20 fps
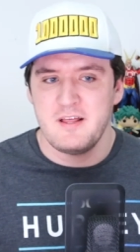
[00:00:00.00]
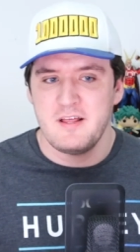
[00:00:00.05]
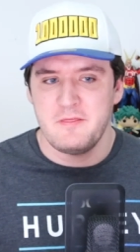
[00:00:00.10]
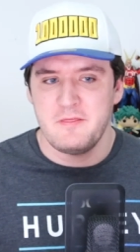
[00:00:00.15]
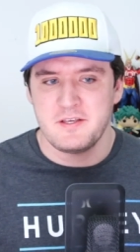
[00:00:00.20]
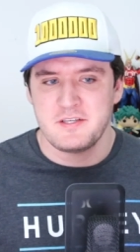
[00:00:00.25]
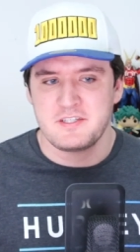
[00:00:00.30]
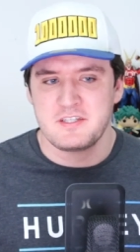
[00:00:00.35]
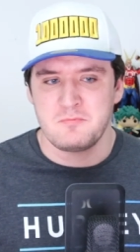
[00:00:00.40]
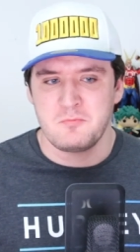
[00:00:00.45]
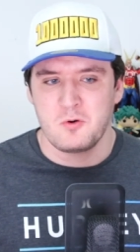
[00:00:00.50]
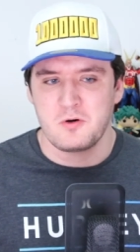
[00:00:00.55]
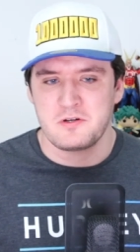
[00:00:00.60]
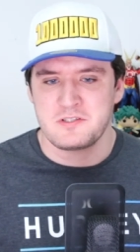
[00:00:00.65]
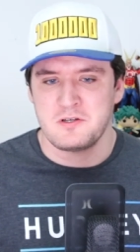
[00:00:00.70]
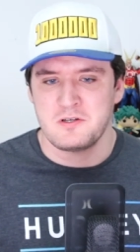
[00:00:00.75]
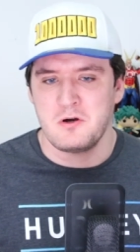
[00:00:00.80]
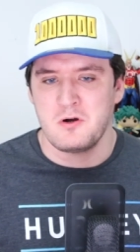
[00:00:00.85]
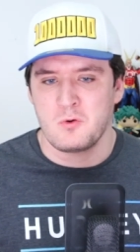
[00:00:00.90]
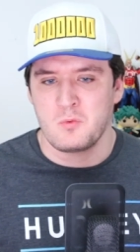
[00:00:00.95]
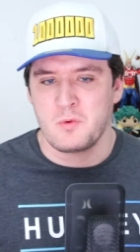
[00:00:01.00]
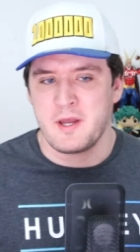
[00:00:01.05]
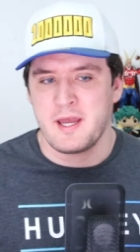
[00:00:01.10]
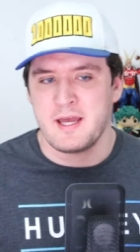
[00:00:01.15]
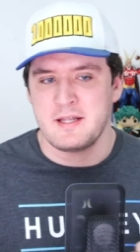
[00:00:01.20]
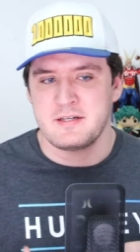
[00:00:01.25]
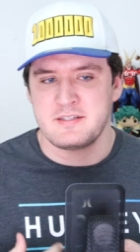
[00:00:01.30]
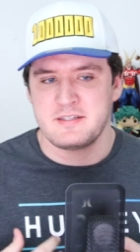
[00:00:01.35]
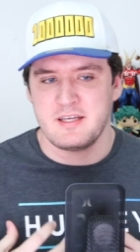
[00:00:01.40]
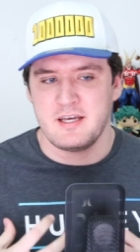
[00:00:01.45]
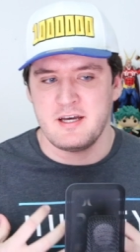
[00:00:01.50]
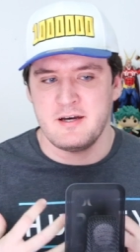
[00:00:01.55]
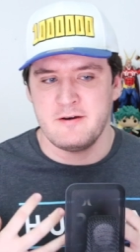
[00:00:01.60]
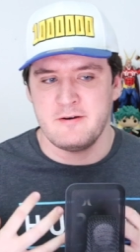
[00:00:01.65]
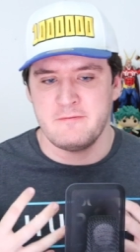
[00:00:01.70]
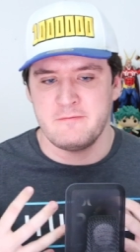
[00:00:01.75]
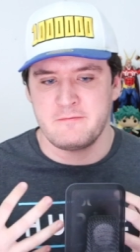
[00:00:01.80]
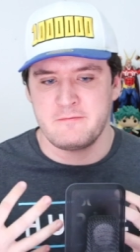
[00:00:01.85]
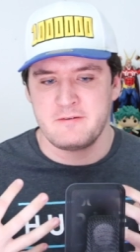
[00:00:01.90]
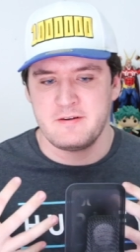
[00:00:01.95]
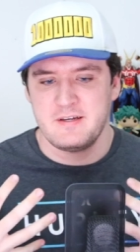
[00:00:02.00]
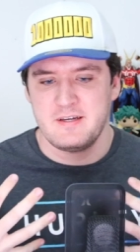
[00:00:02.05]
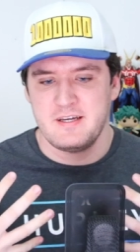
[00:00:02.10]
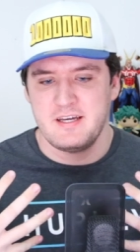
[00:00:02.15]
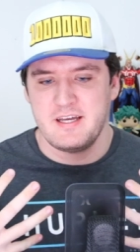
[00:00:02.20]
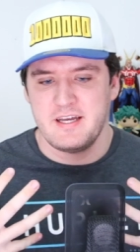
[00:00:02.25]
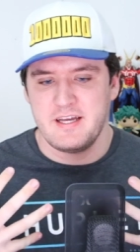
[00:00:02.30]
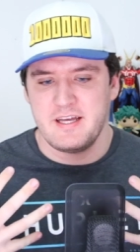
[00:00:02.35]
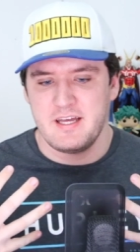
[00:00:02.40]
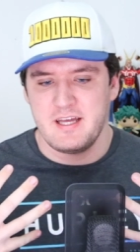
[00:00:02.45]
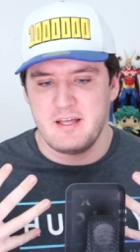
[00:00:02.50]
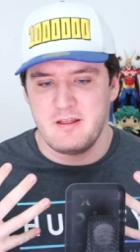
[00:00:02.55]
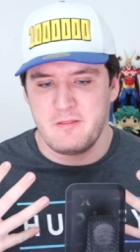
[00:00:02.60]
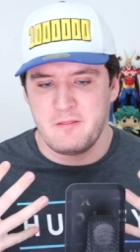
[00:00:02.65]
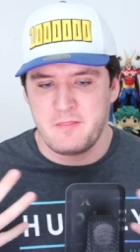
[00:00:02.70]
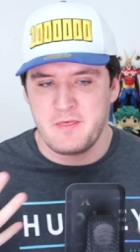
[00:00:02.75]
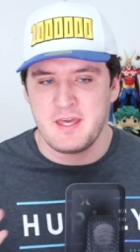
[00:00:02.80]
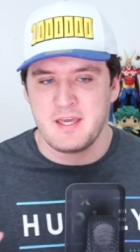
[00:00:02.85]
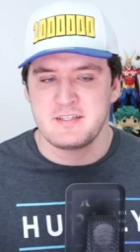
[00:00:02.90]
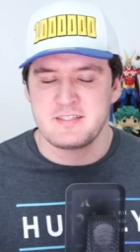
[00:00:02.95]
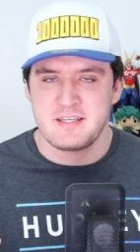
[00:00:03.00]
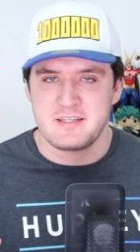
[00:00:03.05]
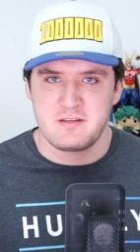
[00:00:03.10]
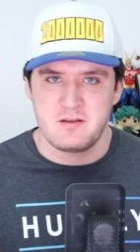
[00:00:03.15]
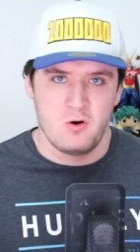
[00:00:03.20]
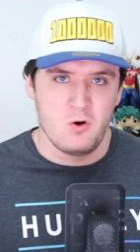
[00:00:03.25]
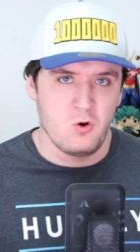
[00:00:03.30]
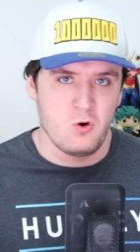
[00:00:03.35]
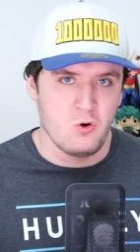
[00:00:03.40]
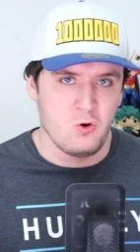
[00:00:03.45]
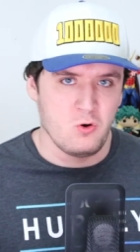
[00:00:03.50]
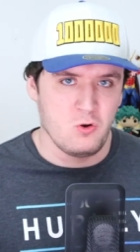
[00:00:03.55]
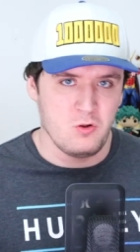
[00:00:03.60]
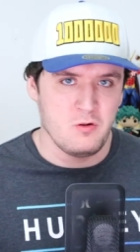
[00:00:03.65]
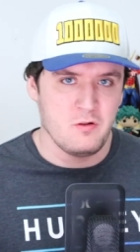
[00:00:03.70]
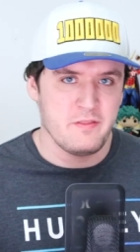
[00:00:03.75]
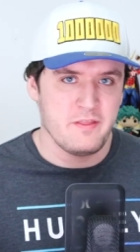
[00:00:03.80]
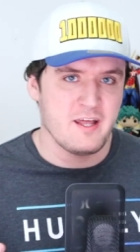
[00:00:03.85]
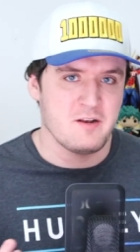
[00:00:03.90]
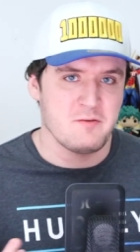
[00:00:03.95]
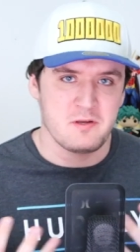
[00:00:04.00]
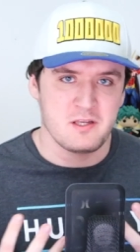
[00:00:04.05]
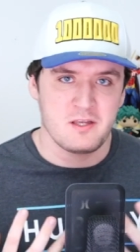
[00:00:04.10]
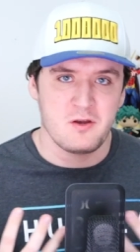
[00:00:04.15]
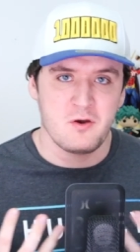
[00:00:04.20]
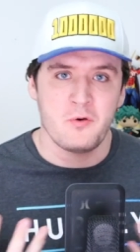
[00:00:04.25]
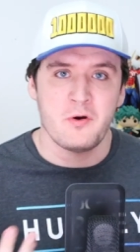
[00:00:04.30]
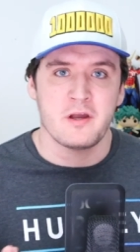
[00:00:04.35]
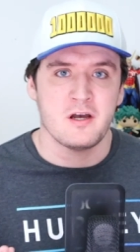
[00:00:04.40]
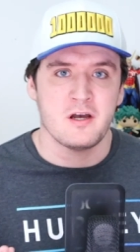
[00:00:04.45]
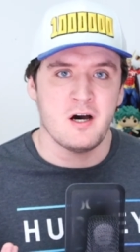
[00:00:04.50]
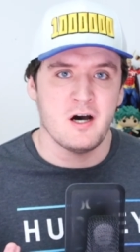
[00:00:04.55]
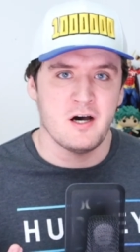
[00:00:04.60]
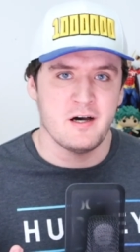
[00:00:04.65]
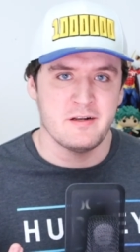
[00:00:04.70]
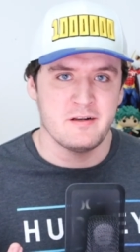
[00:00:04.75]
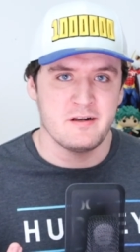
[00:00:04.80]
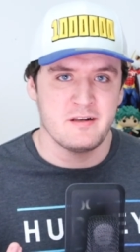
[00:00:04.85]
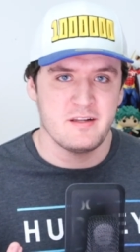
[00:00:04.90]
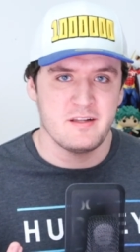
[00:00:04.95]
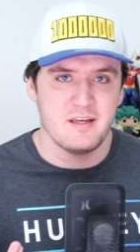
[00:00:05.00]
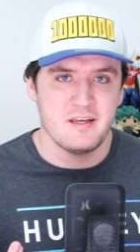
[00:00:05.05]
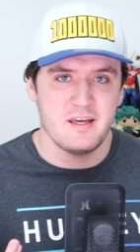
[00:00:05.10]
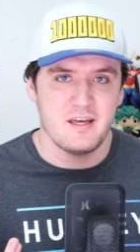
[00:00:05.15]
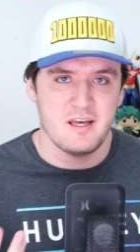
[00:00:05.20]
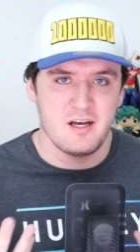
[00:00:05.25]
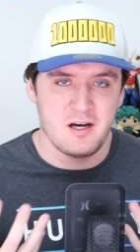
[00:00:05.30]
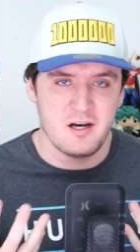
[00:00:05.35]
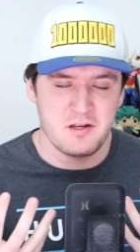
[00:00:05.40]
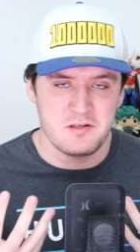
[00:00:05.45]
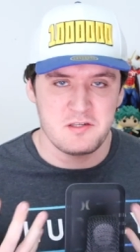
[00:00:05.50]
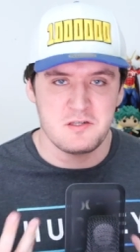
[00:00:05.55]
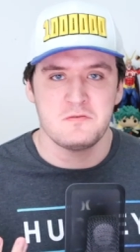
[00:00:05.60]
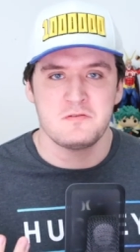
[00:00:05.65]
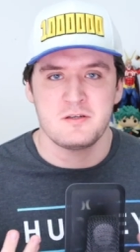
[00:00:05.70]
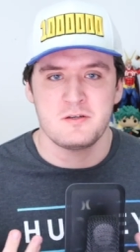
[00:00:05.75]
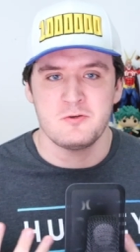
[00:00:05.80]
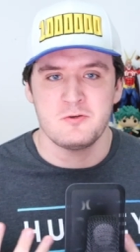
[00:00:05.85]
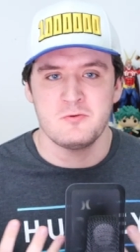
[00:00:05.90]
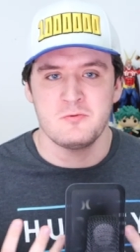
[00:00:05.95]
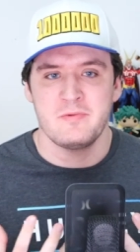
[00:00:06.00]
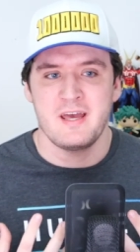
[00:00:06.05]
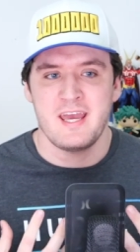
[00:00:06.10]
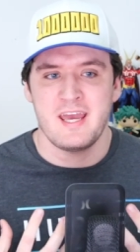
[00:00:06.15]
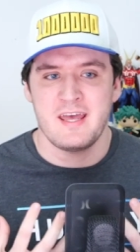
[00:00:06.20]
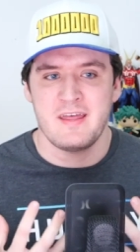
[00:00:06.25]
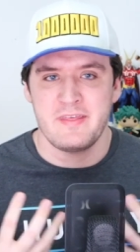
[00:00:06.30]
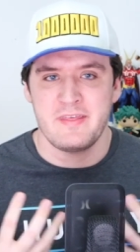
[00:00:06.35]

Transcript: This is more so a rant of things as a whole that have been going on on YouTube and the